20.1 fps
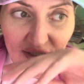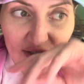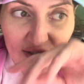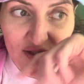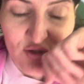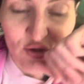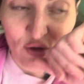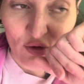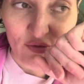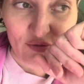
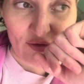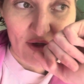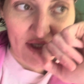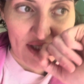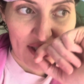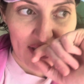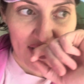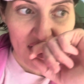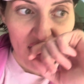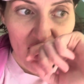so
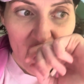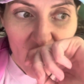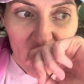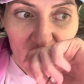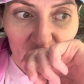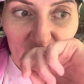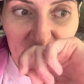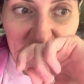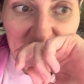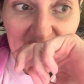funny,
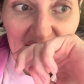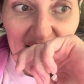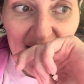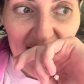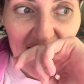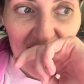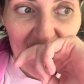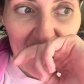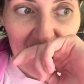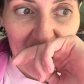was
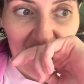like,